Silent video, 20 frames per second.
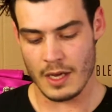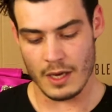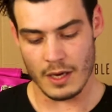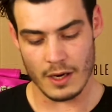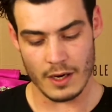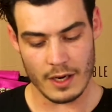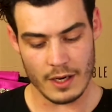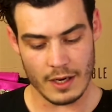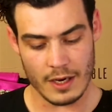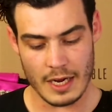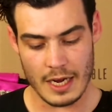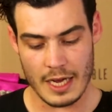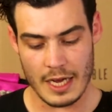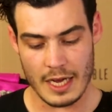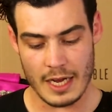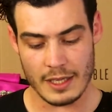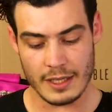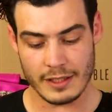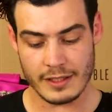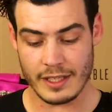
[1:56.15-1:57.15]

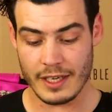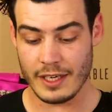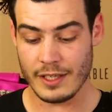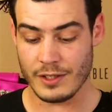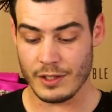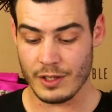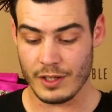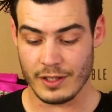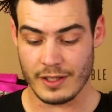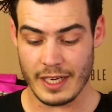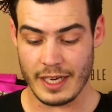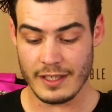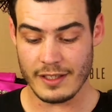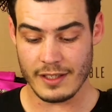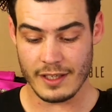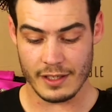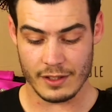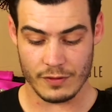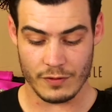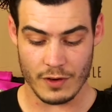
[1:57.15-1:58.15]
Alright, let's get into the taste
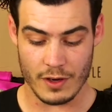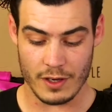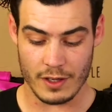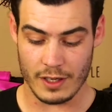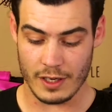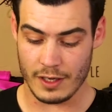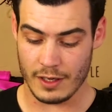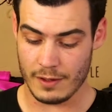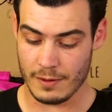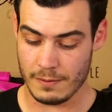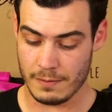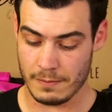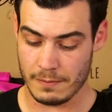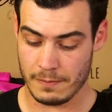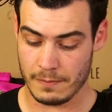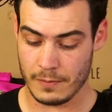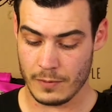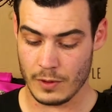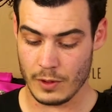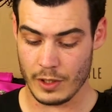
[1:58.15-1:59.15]
test finally.
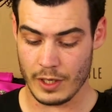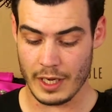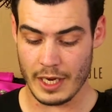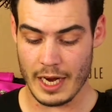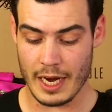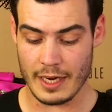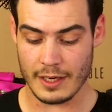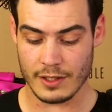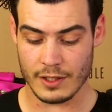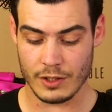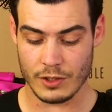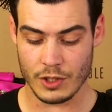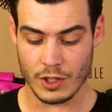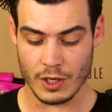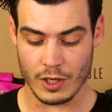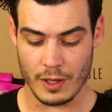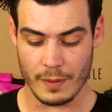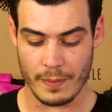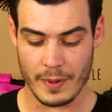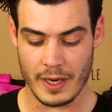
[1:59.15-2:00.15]
Looking at
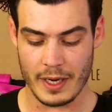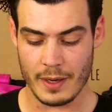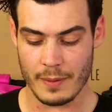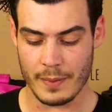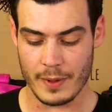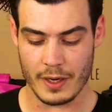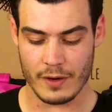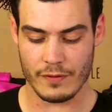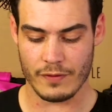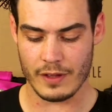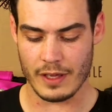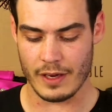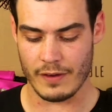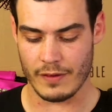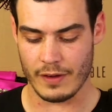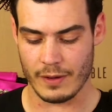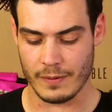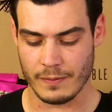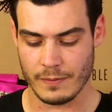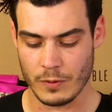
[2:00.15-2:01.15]
chocolate peanut butter
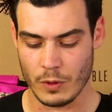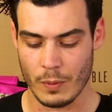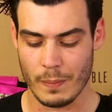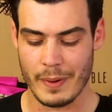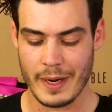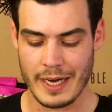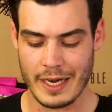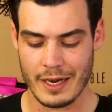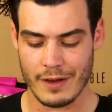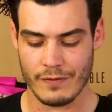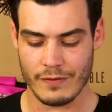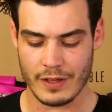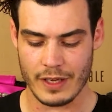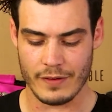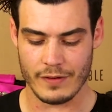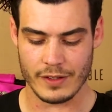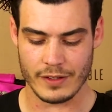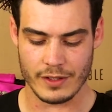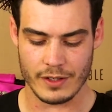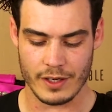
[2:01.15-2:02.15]
flavour. Or peanut
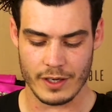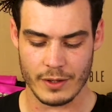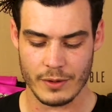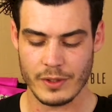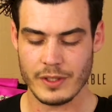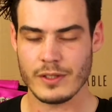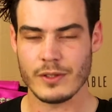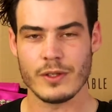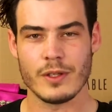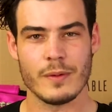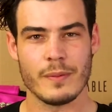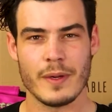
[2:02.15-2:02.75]
flavour, sorry. I always call it